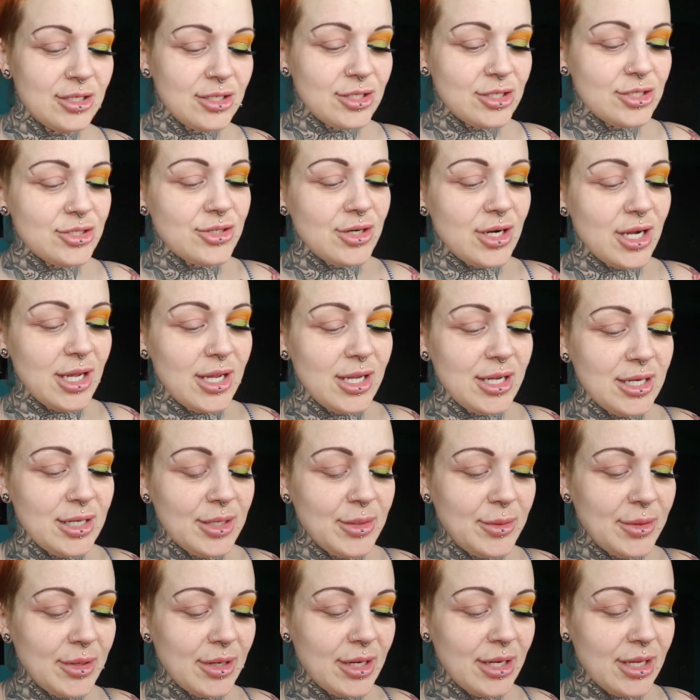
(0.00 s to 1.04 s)
I'll try
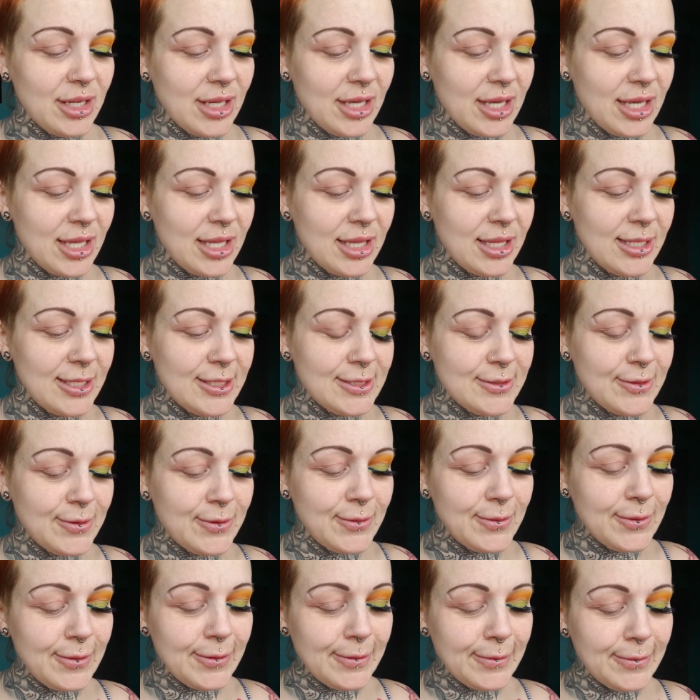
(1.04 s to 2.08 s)
and get this
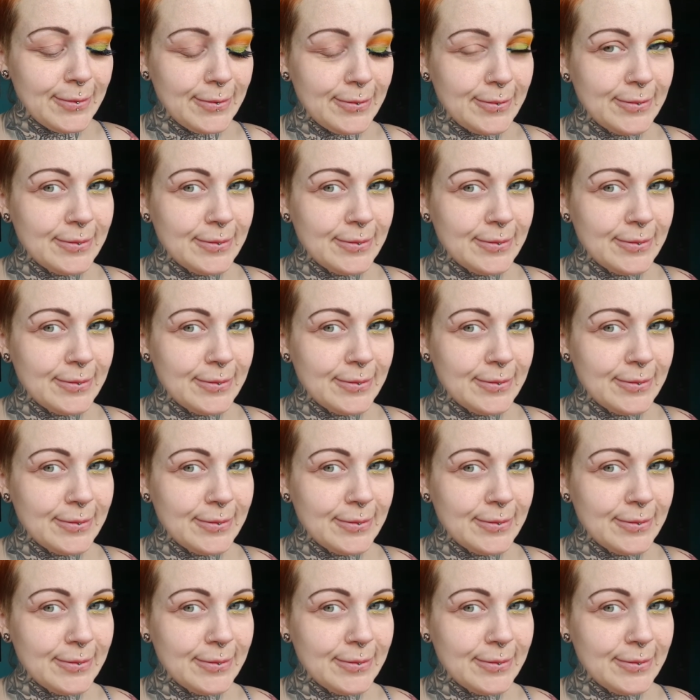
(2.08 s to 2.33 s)
on.